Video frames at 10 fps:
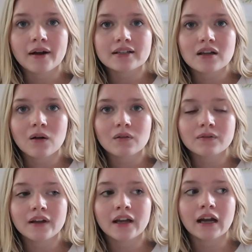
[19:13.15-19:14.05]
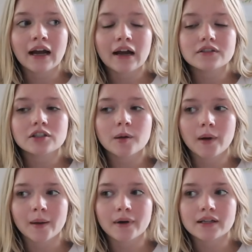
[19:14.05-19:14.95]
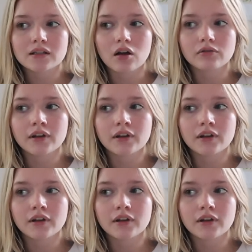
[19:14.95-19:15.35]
myself and I have to remind myself,